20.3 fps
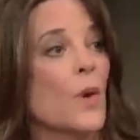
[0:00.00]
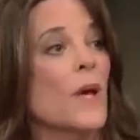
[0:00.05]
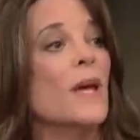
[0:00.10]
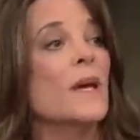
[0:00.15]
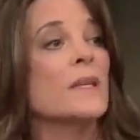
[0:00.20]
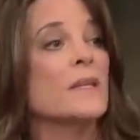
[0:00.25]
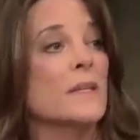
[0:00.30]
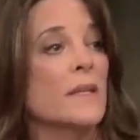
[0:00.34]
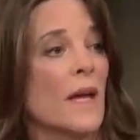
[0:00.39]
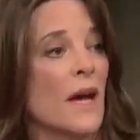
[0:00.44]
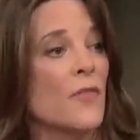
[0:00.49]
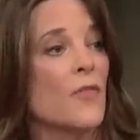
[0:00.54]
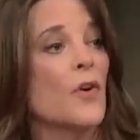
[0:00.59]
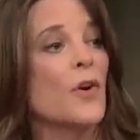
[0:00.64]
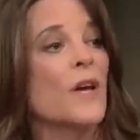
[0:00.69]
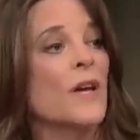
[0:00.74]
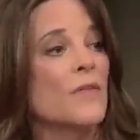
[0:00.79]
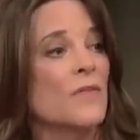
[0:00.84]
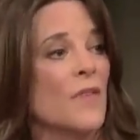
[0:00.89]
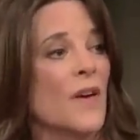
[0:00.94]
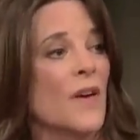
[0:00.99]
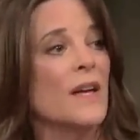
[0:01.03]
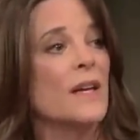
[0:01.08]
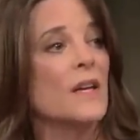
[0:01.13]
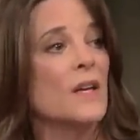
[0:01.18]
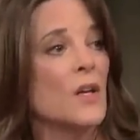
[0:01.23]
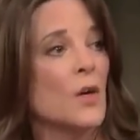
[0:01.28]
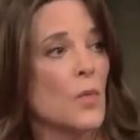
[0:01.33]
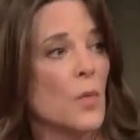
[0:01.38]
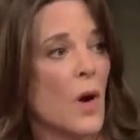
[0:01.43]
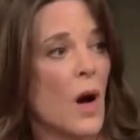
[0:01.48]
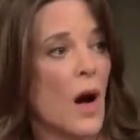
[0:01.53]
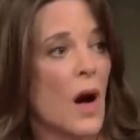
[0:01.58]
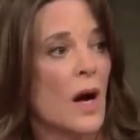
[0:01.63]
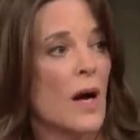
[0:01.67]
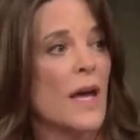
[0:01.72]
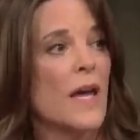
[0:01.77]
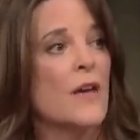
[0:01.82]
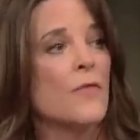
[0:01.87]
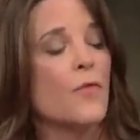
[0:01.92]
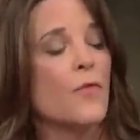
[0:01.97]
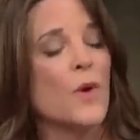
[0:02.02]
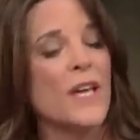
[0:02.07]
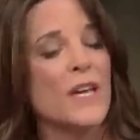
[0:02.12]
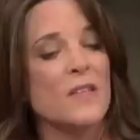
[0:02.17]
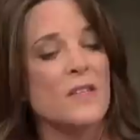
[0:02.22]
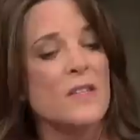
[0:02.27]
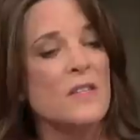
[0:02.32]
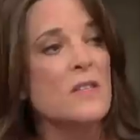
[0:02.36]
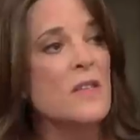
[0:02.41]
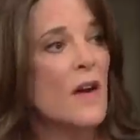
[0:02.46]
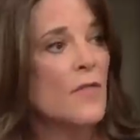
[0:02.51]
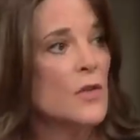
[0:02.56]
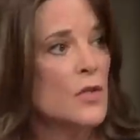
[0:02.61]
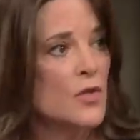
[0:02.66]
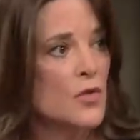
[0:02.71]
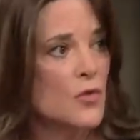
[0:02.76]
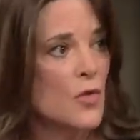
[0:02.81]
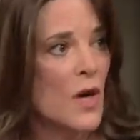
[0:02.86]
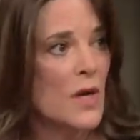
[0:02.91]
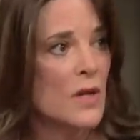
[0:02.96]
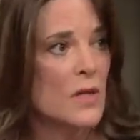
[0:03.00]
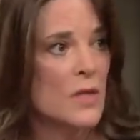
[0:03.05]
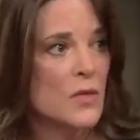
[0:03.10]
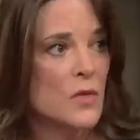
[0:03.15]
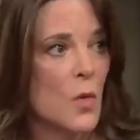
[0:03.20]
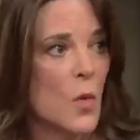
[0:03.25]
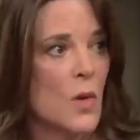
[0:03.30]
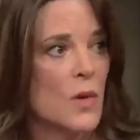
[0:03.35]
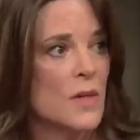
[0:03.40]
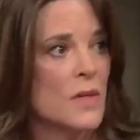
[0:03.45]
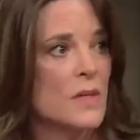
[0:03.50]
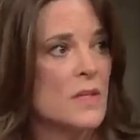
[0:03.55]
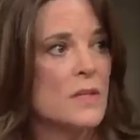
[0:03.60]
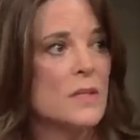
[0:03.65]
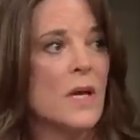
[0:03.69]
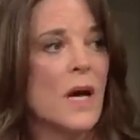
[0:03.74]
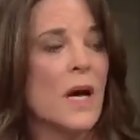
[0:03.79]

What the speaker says: If we had never invaded Iraq, if we had never struck this hornet's nest,